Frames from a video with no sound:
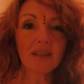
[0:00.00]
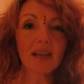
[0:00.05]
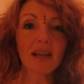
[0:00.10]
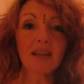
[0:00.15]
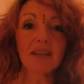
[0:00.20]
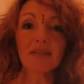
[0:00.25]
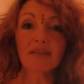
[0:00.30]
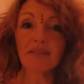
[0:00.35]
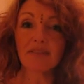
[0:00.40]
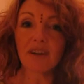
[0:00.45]

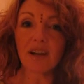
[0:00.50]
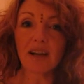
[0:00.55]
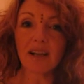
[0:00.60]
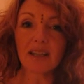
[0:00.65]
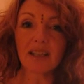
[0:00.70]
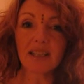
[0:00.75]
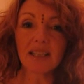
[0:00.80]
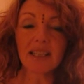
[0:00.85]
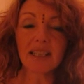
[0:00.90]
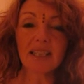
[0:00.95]
And
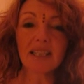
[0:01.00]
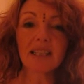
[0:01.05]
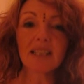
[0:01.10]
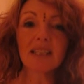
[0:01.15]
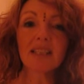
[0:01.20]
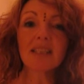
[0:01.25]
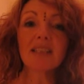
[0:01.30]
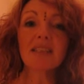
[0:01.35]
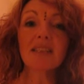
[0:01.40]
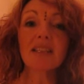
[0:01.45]
finally,
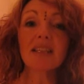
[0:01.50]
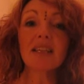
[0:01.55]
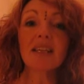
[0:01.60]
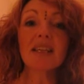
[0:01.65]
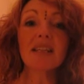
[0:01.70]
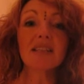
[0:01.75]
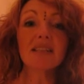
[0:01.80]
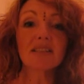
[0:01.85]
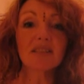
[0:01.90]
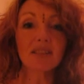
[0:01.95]
the
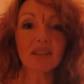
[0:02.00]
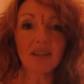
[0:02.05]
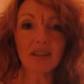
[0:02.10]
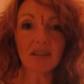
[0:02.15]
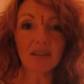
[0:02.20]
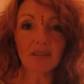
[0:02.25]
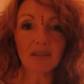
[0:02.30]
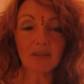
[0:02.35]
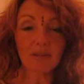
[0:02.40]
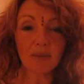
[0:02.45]

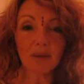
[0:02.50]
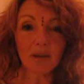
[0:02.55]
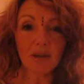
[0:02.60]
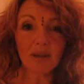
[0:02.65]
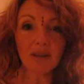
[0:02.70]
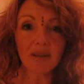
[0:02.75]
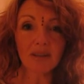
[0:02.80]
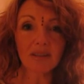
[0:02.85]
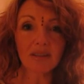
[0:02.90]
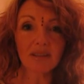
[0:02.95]
internal
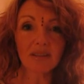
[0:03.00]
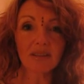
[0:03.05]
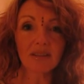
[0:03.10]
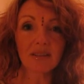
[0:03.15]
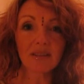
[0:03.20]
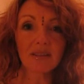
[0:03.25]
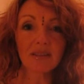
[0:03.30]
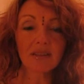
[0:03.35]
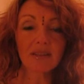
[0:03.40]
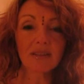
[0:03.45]
work,
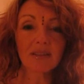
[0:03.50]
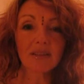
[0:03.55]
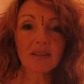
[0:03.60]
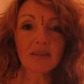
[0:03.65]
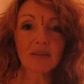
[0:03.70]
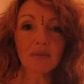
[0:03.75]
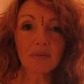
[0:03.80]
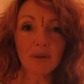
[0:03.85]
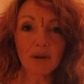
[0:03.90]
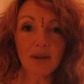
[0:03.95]

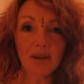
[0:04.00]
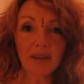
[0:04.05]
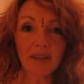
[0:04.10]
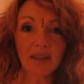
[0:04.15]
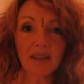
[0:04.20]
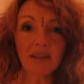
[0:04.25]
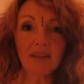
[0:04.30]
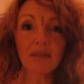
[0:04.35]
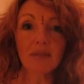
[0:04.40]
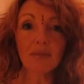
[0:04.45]

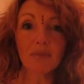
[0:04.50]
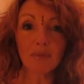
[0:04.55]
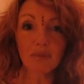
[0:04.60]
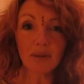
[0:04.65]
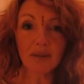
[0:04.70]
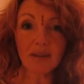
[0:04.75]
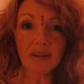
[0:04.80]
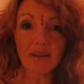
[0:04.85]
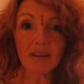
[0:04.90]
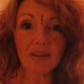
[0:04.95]
working
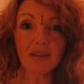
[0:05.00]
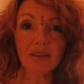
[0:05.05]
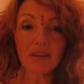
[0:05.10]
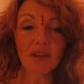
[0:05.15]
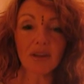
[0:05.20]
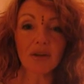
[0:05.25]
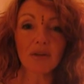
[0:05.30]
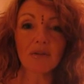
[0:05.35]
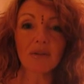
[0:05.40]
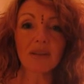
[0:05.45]
with the
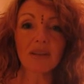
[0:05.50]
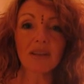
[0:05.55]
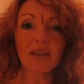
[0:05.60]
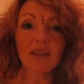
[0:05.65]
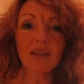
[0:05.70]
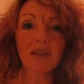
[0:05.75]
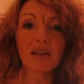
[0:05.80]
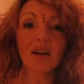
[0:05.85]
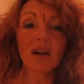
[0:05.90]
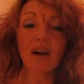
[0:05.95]
yoni
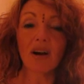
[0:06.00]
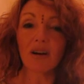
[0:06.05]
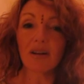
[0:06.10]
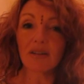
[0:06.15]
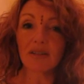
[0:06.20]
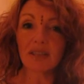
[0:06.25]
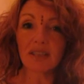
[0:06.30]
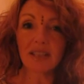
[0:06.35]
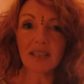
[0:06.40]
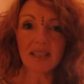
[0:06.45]
on
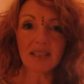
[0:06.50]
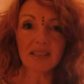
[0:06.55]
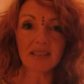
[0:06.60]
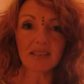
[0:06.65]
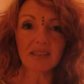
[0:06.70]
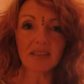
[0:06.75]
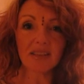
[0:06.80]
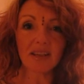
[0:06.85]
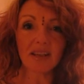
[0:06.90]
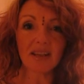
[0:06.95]
the
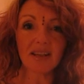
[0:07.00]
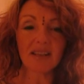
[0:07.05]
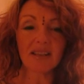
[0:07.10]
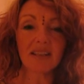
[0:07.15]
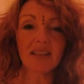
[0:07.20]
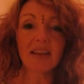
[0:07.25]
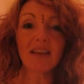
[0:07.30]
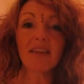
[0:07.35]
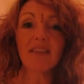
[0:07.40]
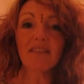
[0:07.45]
inside,
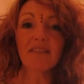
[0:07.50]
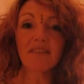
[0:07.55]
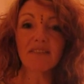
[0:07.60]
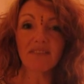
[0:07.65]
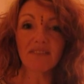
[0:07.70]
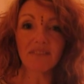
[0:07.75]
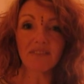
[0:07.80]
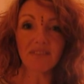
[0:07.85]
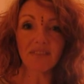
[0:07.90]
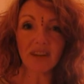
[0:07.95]

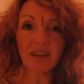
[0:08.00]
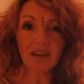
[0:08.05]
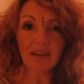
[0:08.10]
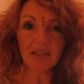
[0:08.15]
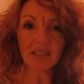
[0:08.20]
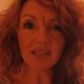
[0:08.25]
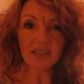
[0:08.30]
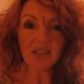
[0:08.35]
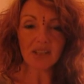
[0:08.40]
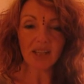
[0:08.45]

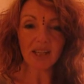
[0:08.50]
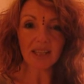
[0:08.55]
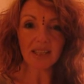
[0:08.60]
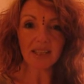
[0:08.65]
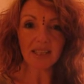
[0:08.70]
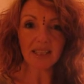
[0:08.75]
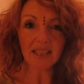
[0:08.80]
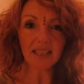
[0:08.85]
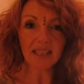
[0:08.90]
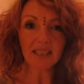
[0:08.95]
very
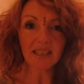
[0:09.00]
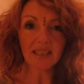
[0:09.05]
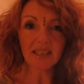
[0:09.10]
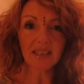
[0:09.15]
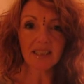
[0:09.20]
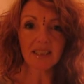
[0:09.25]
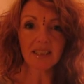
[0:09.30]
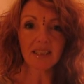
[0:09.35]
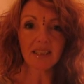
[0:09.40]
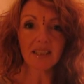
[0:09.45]
gently,
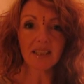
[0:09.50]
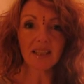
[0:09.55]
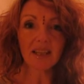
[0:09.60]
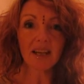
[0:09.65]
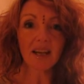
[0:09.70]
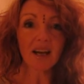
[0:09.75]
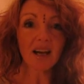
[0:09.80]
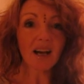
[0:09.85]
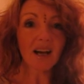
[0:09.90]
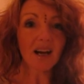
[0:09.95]

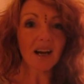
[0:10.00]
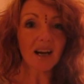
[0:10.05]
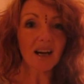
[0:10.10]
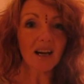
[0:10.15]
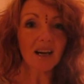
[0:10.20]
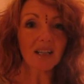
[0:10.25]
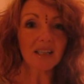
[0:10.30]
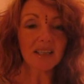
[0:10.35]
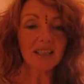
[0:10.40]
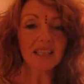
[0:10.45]

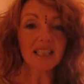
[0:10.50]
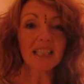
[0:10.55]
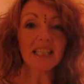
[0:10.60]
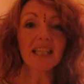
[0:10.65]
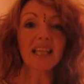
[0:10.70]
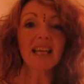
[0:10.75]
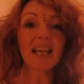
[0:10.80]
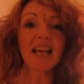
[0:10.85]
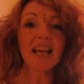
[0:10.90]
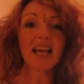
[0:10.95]
hardly
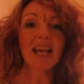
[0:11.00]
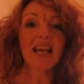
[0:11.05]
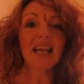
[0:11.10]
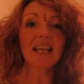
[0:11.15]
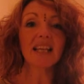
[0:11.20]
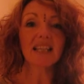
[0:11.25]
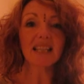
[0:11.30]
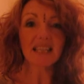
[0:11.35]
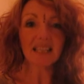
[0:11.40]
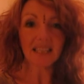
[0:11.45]

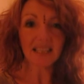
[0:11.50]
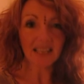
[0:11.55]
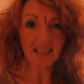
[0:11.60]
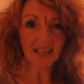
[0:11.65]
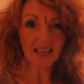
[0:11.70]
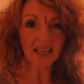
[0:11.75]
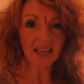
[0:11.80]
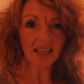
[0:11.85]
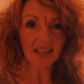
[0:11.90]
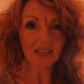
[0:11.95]
any
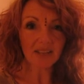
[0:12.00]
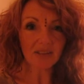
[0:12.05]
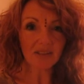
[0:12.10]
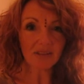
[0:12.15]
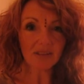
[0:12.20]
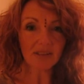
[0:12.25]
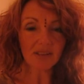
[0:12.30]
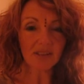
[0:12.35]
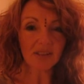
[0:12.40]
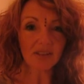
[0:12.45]

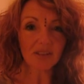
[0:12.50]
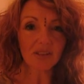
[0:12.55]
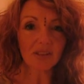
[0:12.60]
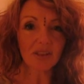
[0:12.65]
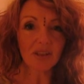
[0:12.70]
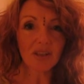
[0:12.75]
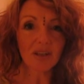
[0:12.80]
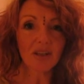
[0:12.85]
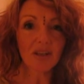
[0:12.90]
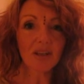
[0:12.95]
entrance,
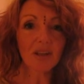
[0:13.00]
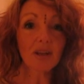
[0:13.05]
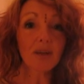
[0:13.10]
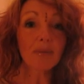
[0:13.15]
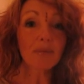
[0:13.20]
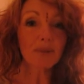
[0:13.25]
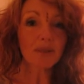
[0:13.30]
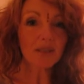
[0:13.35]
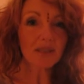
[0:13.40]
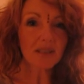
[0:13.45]

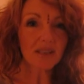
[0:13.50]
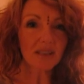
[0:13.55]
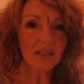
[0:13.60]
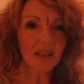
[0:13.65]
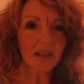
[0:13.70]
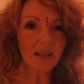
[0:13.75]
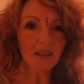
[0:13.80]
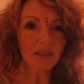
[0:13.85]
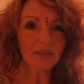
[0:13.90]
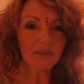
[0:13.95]
but
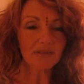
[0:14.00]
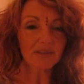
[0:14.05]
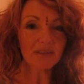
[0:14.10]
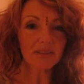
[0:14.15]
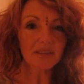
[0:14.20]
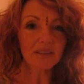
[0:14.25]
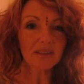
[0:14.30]
enough